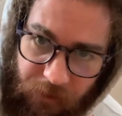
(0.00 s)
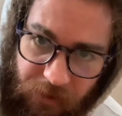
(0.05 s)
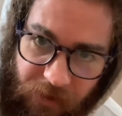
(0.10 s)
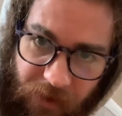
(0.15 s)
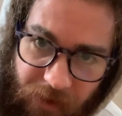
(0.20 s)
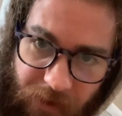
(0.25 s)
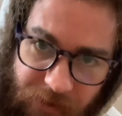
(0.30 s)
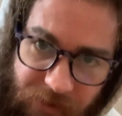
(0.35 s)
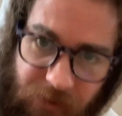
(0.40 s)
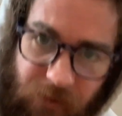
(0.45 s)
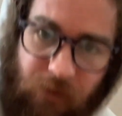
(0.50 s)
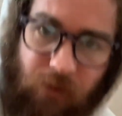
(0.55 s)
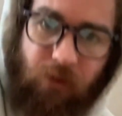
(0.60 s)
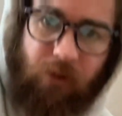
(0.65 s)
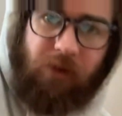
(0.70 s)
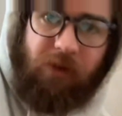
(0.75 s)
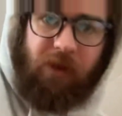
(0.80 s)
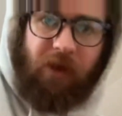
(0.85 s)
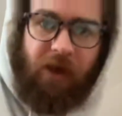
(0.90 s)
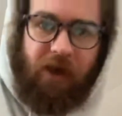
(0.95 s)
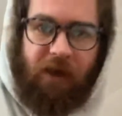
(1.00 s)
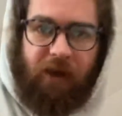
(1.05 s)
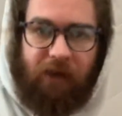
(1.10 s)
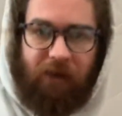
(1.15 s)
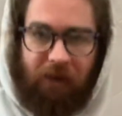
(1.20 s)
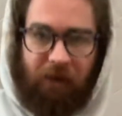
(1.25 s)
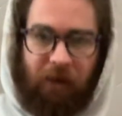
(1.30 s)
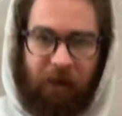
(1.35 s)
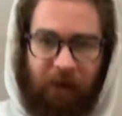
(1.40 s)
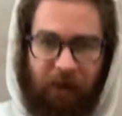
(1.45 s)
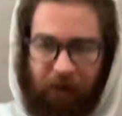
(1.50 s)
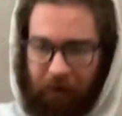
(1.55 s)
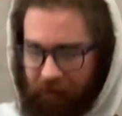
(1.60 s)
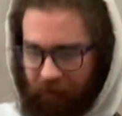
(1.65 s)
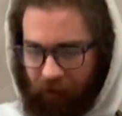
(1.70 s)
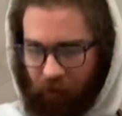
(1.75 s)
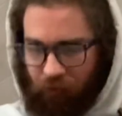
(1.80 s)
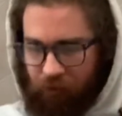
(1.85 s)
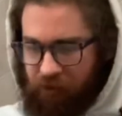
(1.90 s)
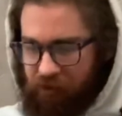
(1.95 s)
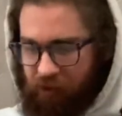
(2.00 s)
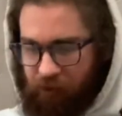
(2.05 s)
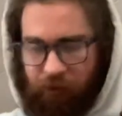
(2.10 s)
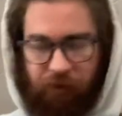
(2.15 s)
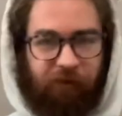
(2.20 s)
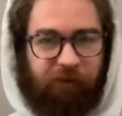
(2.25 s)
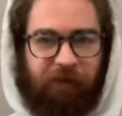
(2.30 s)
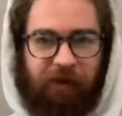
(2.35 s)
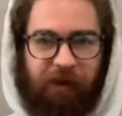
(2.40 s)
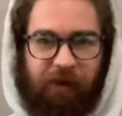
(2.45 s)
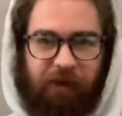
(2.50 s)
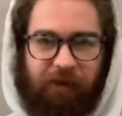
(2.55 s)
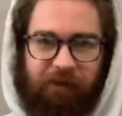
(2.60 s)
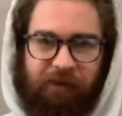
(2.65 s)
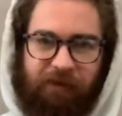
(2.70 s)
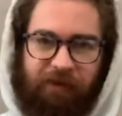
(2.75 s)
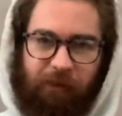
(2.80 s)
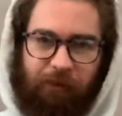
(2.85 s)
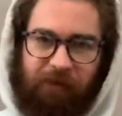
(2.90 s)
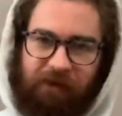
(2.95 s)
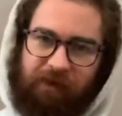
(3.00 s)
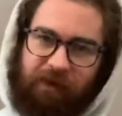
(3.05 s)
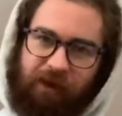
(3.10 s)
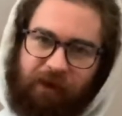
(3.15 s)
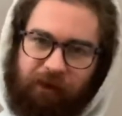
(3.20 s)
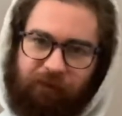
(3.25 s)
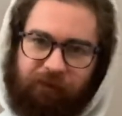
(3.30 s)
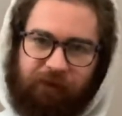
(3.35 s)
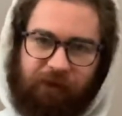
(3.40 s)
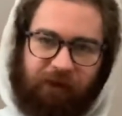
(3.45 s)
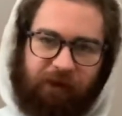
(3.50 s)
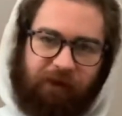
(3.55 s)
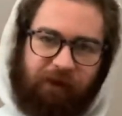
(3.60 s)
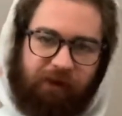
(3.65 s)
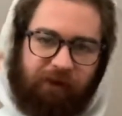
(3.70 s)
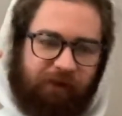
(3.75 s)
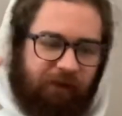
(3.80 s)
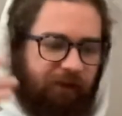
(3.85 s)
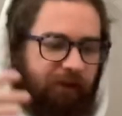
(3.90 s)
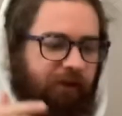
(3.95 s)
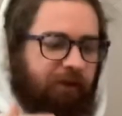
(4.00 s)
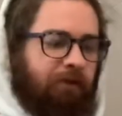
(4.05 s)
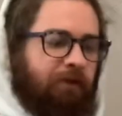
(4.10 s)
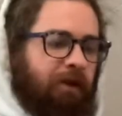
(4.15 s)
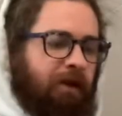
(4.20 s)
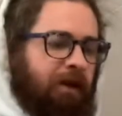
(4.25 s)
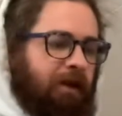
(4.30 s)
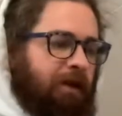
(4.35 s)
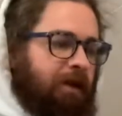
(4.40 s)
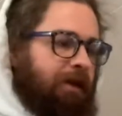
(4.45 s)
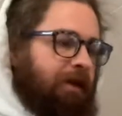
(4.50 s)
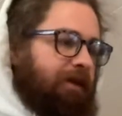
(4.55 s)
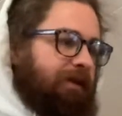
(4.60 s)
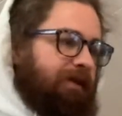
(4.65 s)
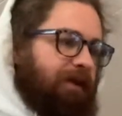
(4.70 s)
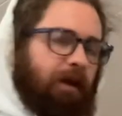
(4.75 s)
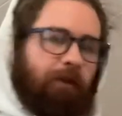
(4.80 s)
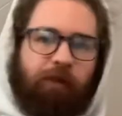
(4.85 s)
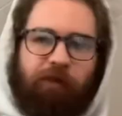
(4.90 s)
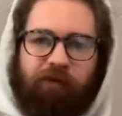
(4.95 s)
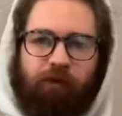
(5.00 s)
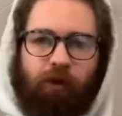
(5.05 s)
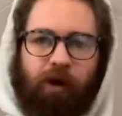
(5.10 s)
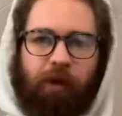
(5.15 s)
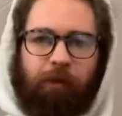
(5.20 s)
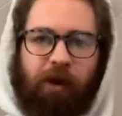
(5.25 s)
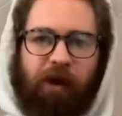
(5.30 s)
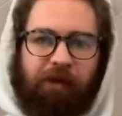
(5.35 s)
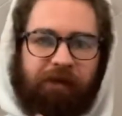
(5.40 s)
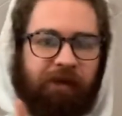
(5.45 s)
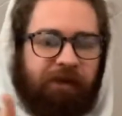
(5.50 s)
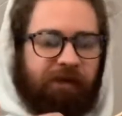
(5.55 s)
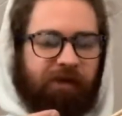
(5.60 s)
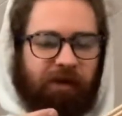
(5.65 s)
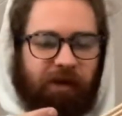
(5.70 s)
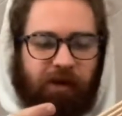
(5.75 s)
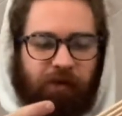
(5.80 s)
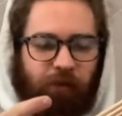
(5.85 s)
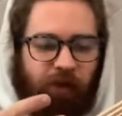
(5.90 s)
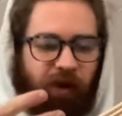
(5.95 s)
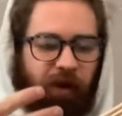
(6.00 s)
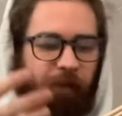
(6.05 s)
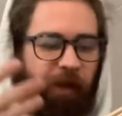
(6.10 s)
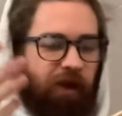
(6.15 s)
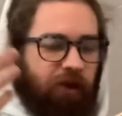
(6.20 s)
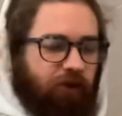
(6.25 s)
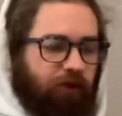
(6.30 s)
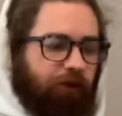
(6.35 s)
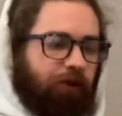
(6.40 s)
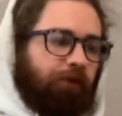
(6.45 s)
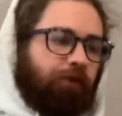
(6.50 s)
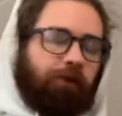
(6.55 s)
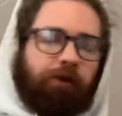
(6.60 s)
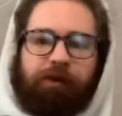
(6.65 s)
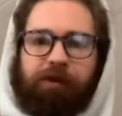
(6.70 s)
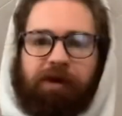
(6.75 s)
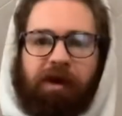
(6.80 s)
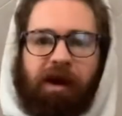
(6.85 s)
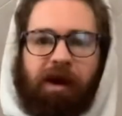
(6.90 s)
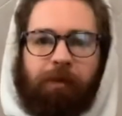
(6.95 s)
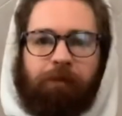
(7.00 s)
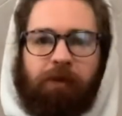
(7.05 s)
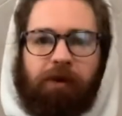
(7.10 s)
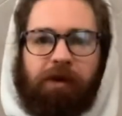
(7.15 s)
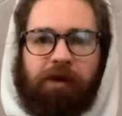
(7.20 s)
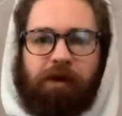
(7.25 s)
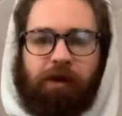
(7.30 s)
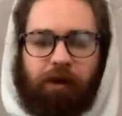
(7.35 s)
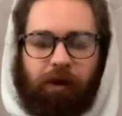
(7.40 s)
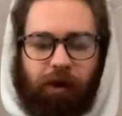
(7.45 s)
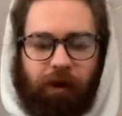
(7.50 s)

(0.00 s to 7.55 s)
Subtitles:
guys enjoyed that. I wish I would have had something kind of like that to see before I bought this thing, but I'm actually really happy.